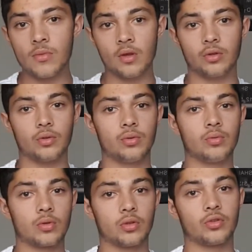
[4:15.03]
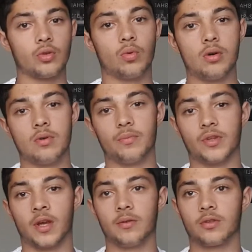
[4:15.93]
Do a good 2 warm-up
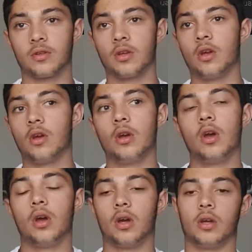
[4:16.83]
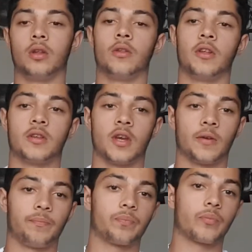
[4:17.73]
sets, and then yeah.
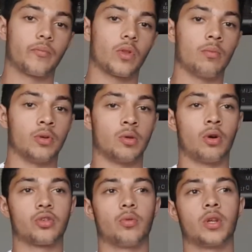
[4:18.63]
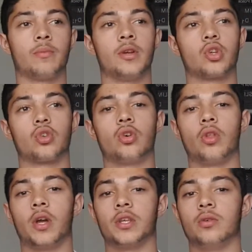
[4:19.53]
But you also want to make sure
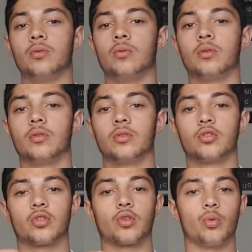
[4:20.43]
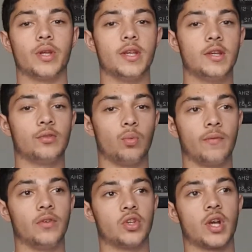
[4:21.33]
that you squeeze with
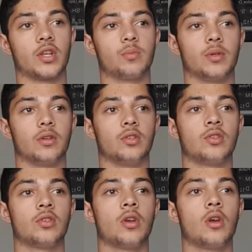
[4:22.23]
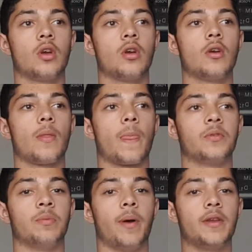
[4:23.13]
your chest, because
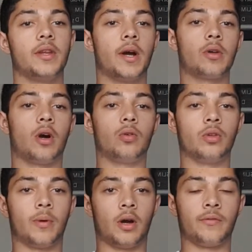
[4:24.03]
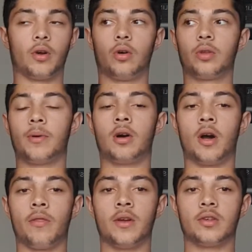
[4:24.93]
depending how you hold the bar, if you hold the bar like
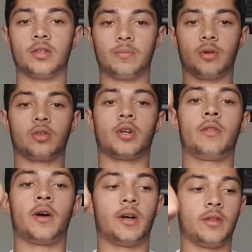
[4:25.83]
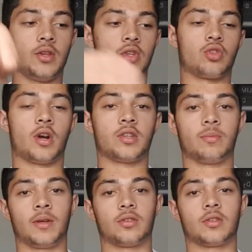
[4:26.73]
this and you push like that, it's a tricep
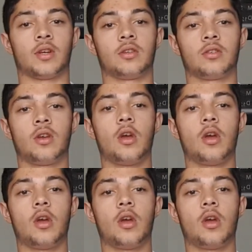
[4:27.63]
exercise.